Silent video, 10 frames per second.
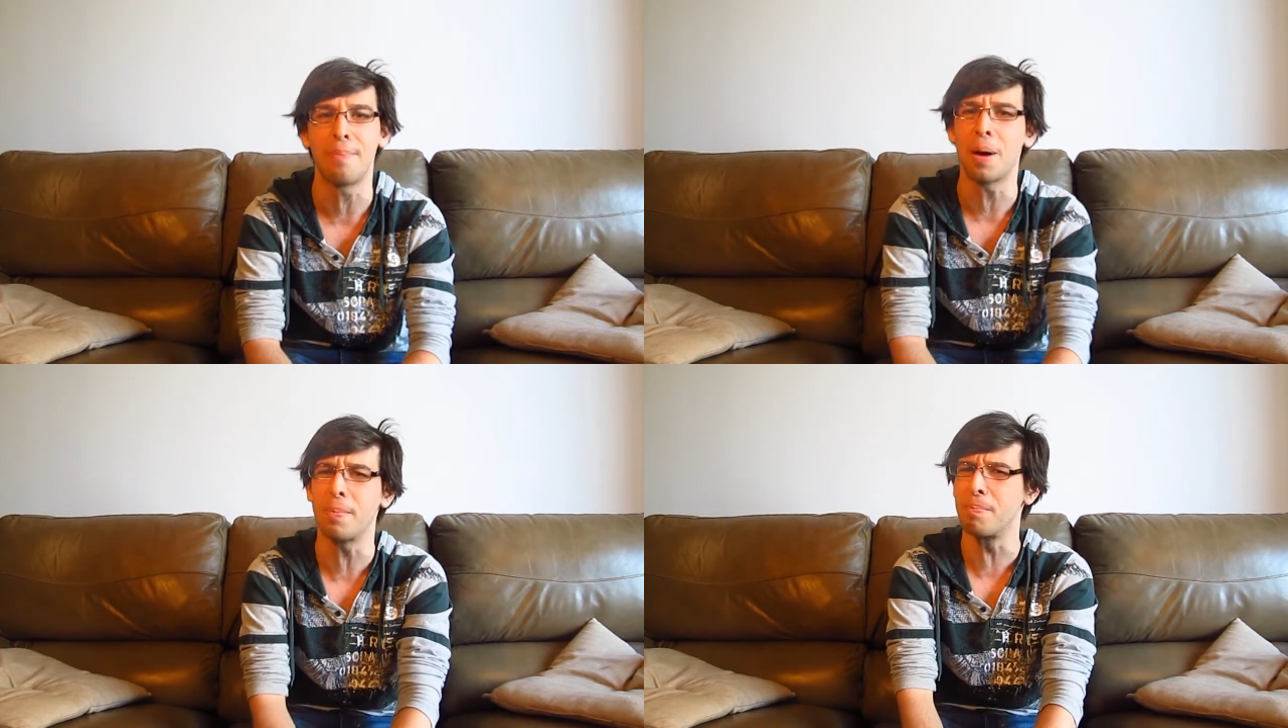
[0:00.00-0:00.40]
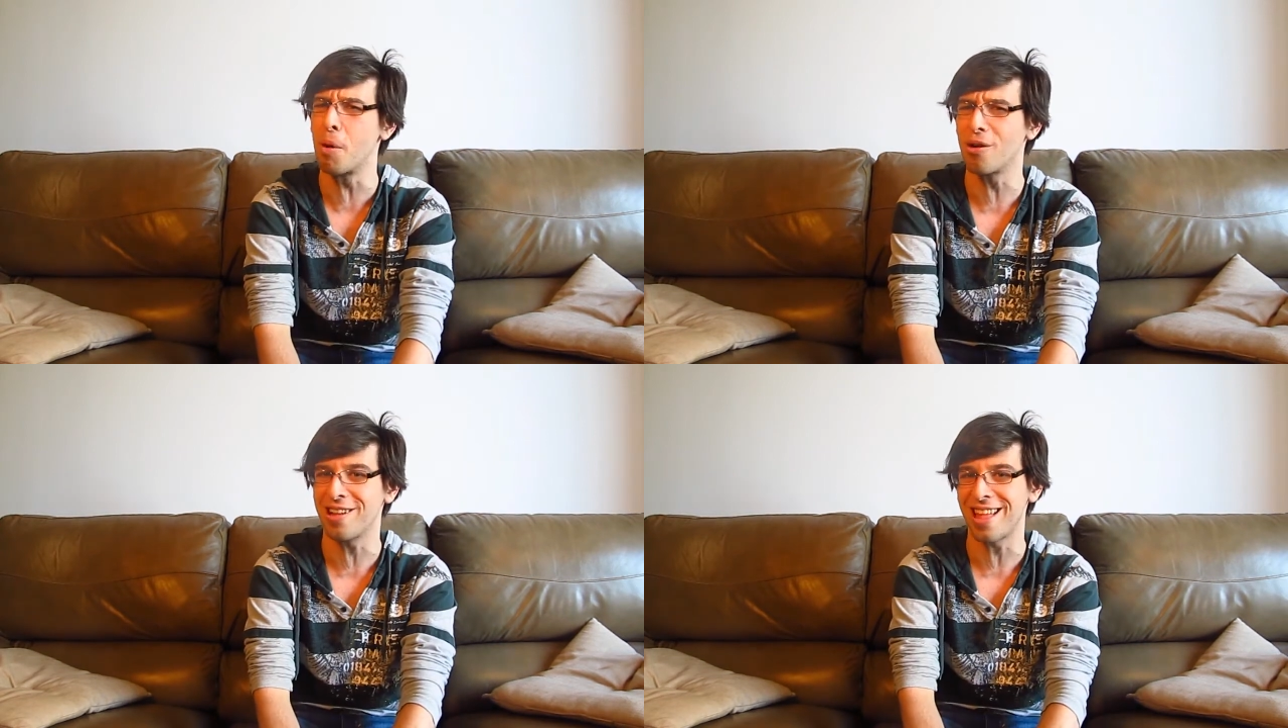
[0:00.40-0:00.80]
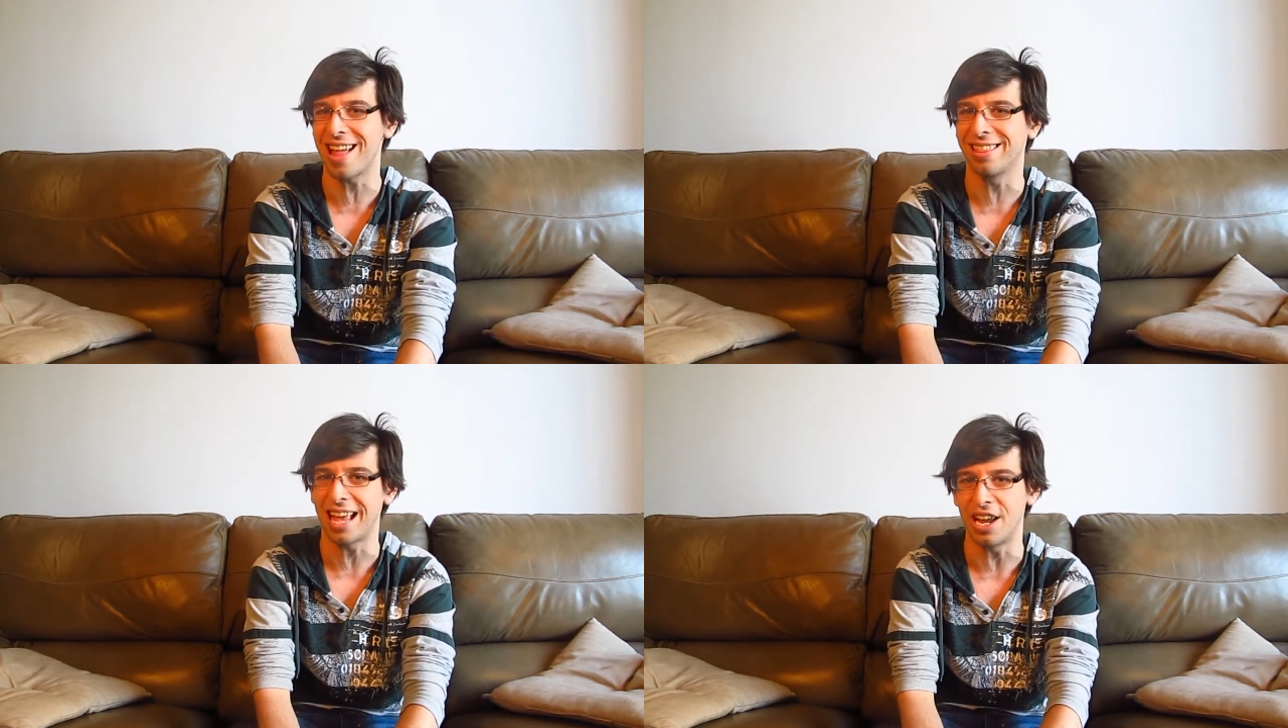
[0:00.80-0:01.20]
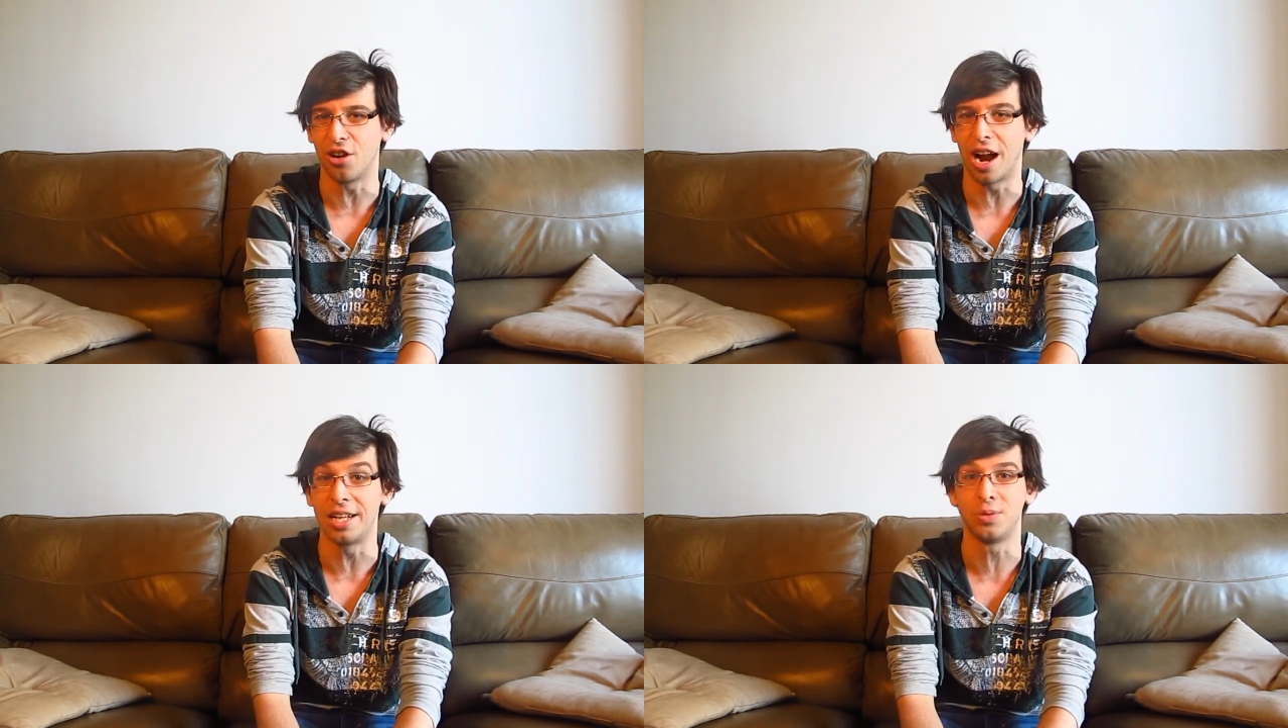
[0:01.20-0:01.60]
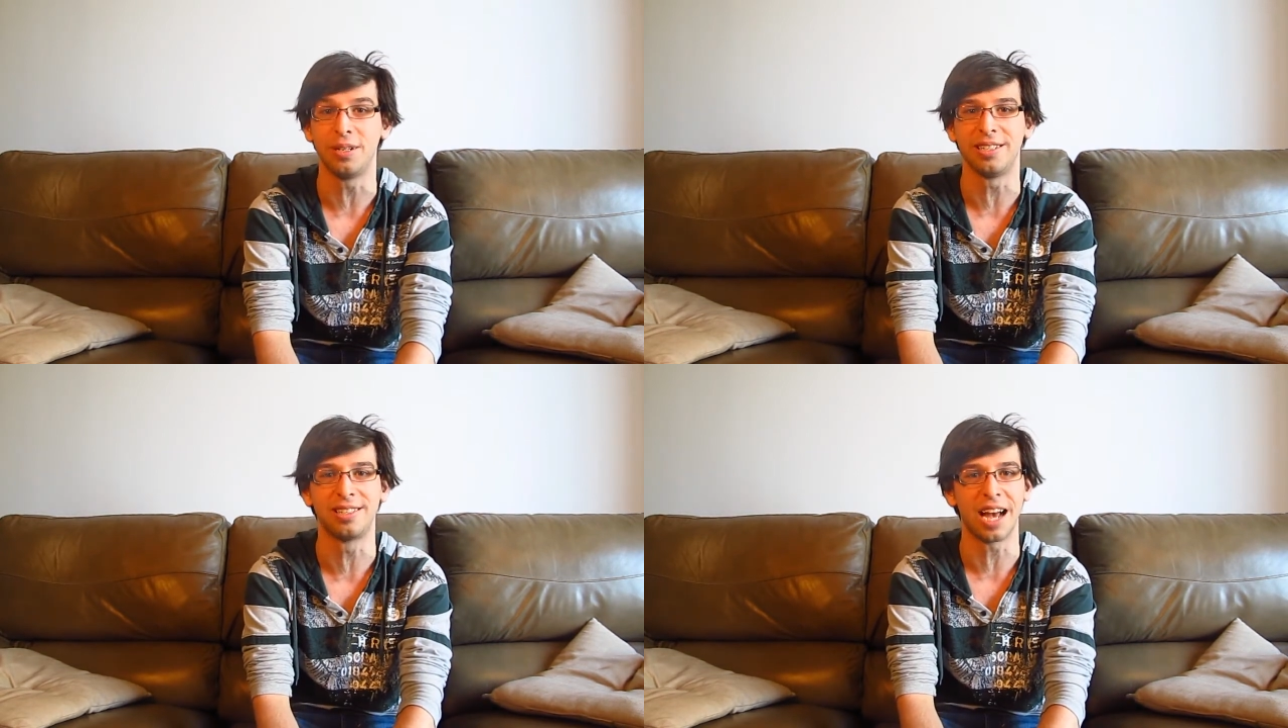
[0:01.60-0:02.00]
but more on that later as
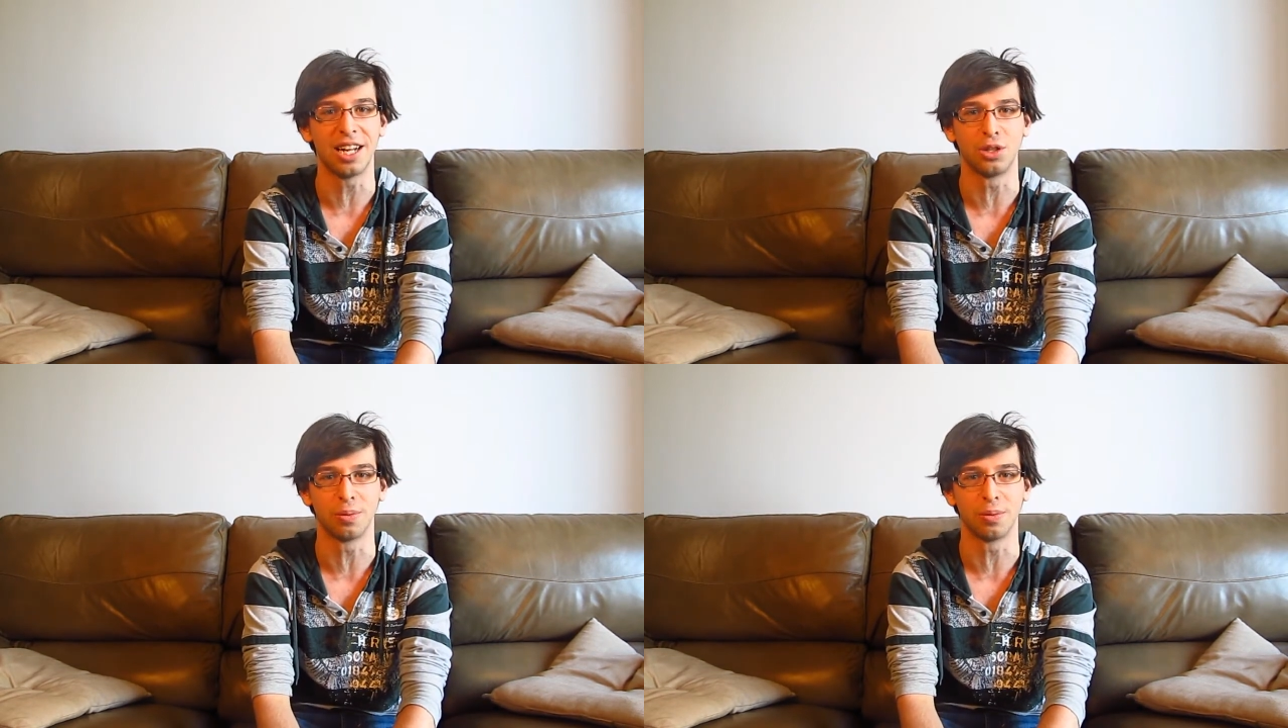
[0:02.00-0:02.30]
we decide